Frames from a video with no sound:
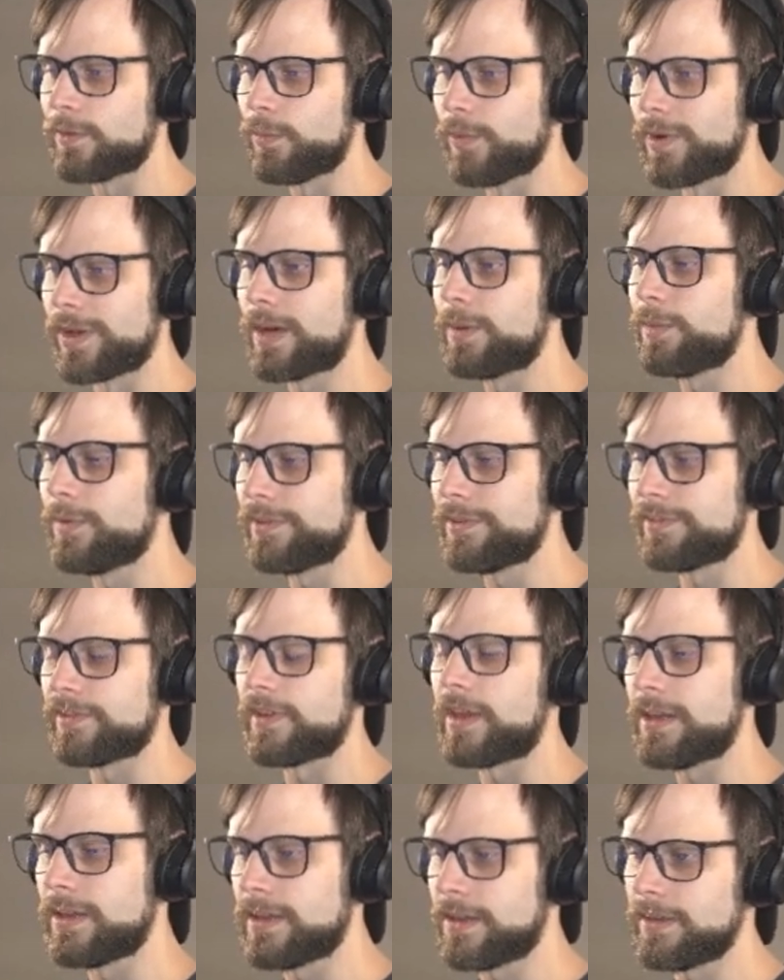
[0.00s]
What I will
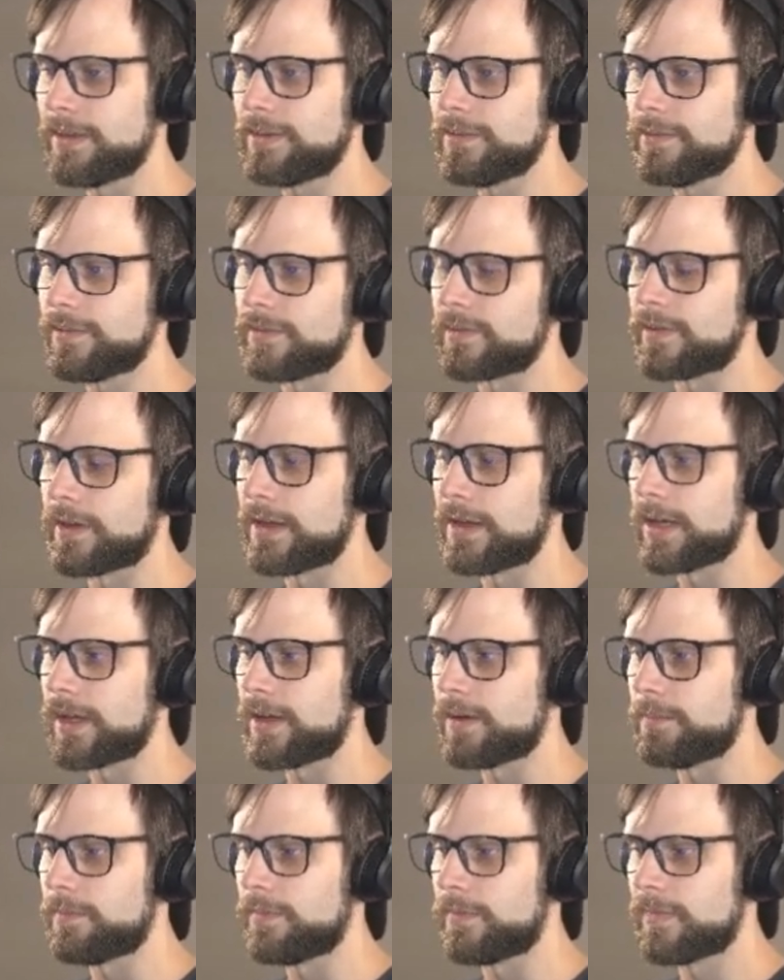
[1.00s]
say is
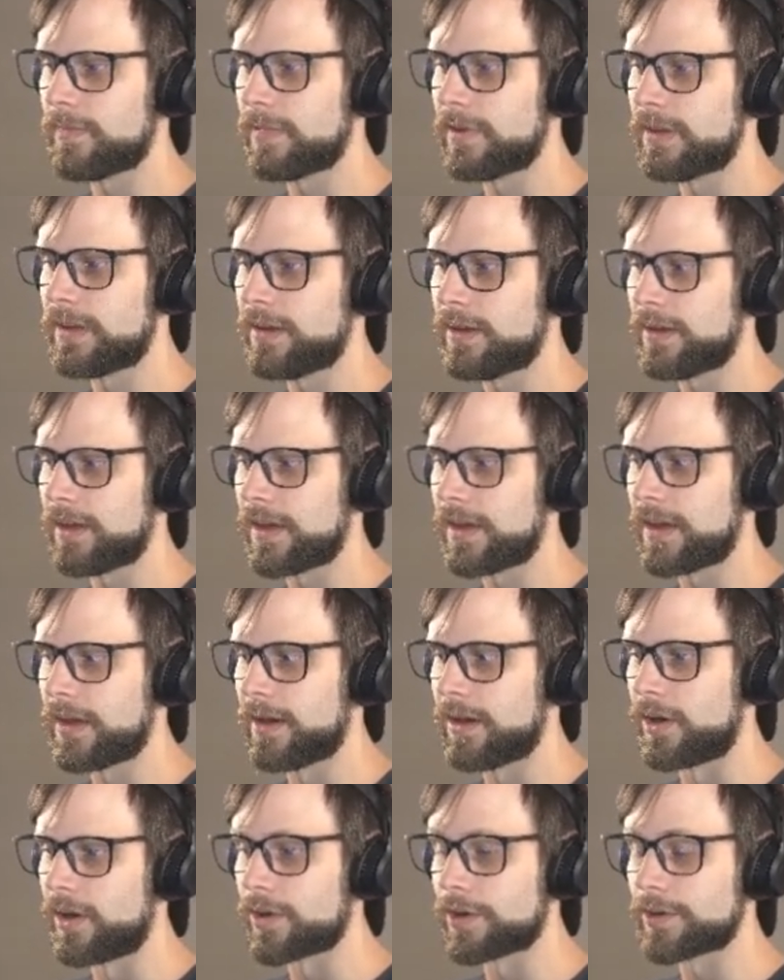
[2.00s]
um,
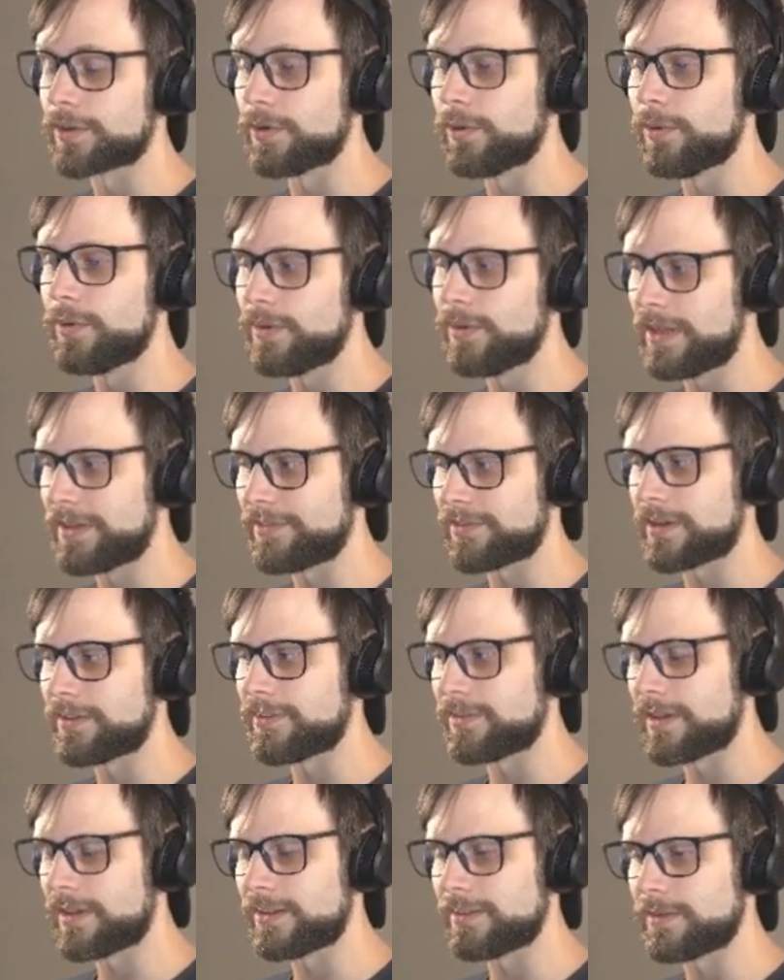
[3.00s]
our goal, as I
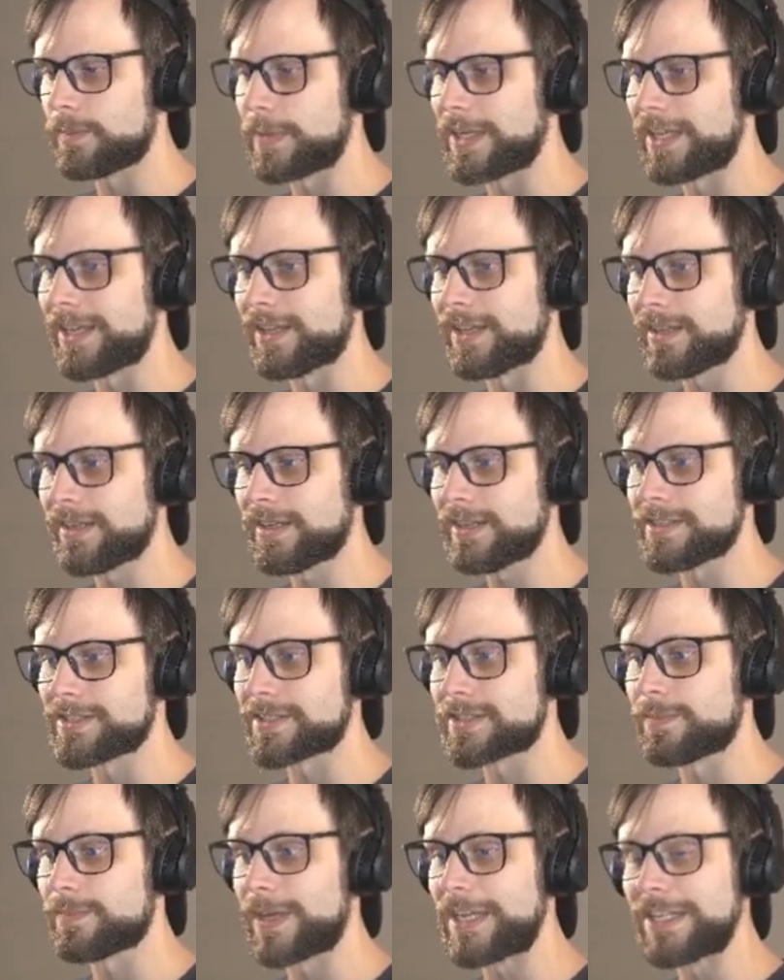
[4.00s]
said at the beginning,
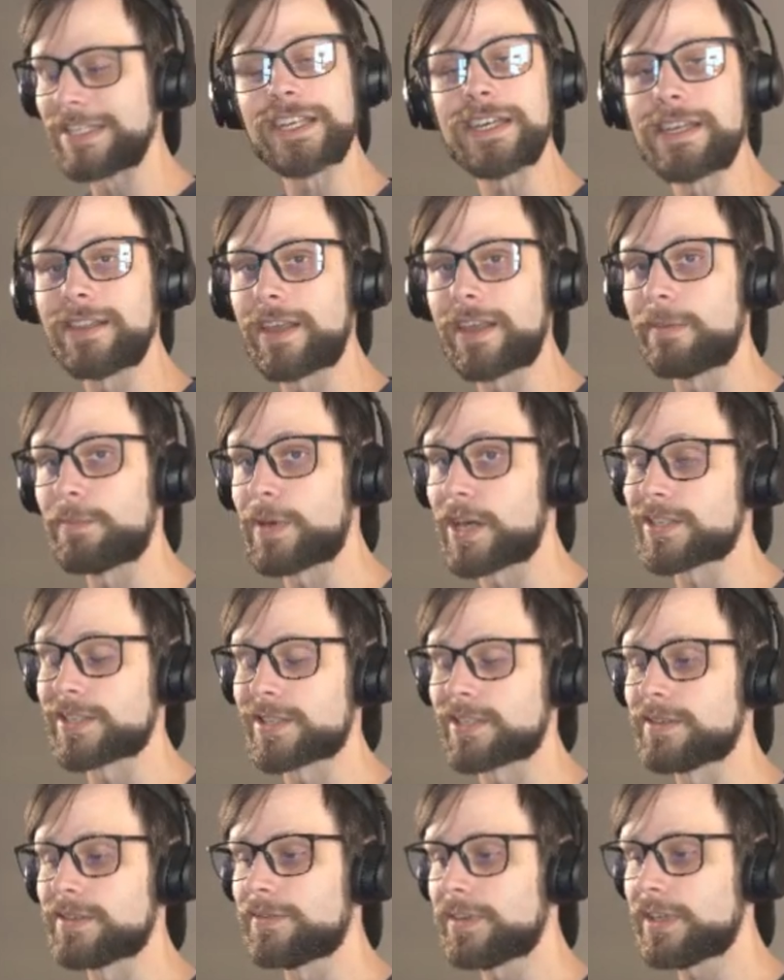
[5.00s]
is to maintain that
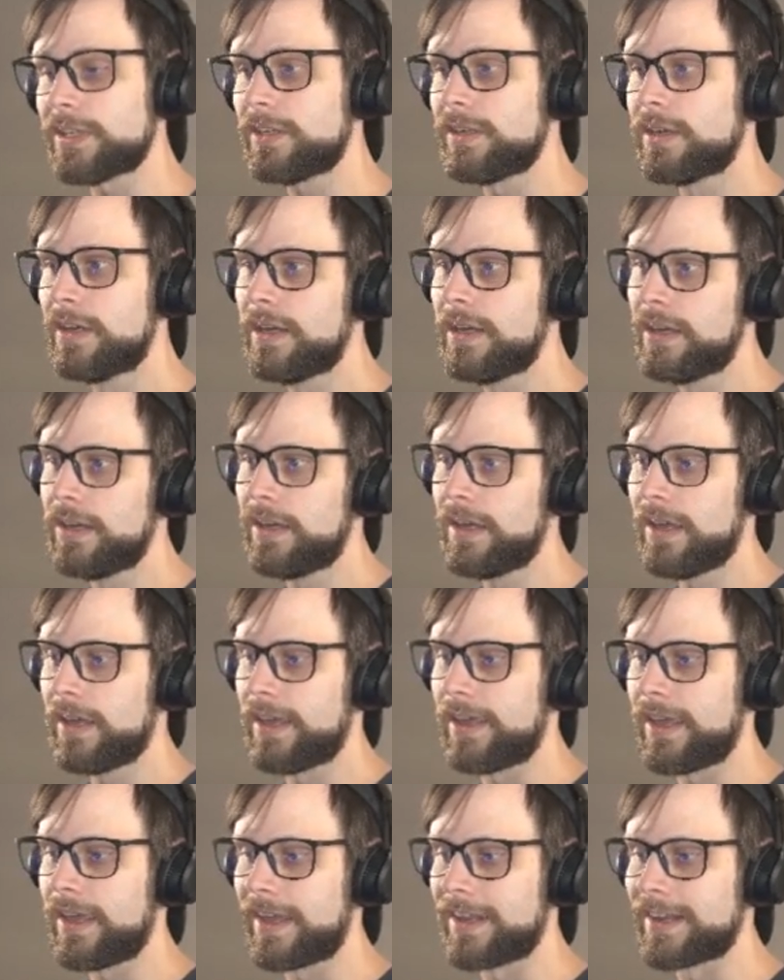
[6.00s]
positivity,
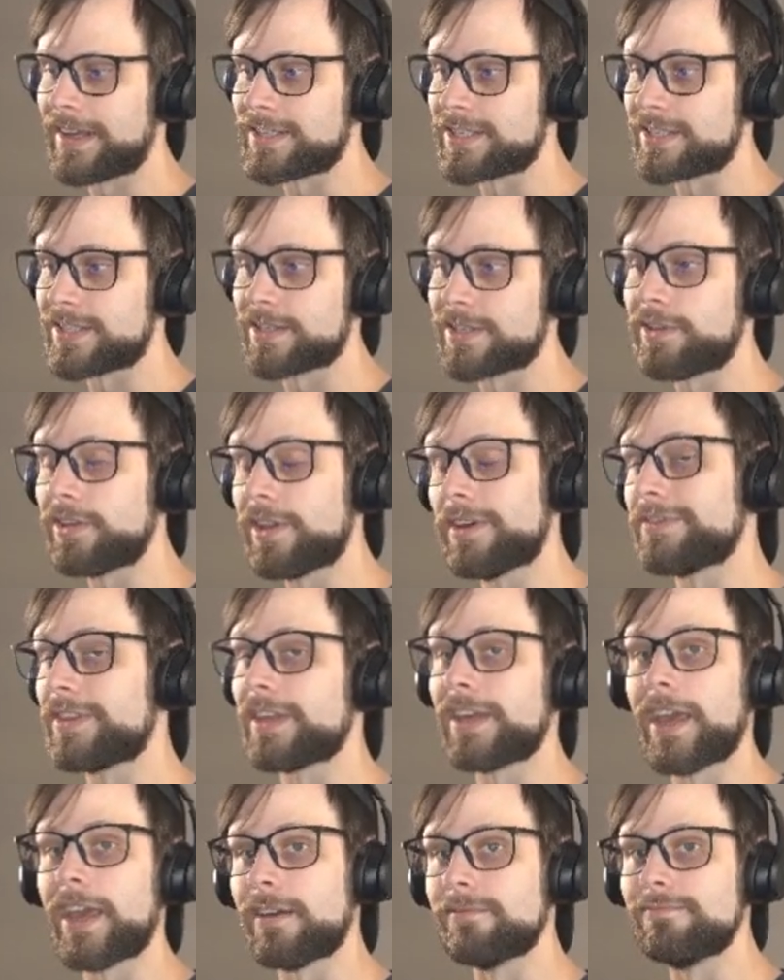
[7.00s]
and I still love
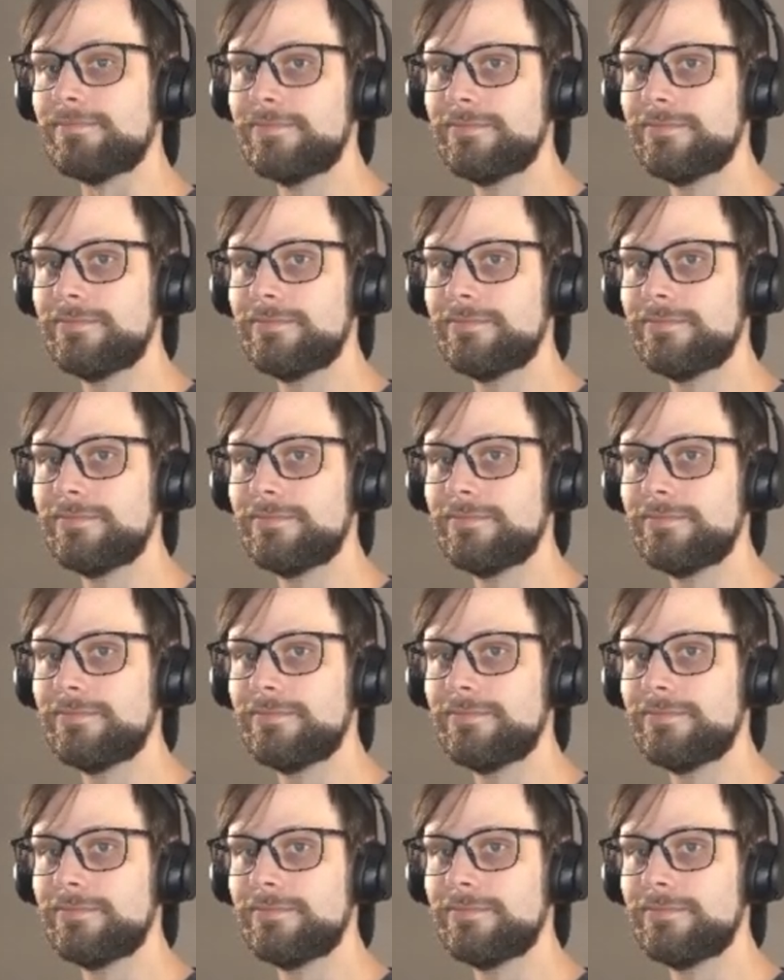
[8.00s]
the game.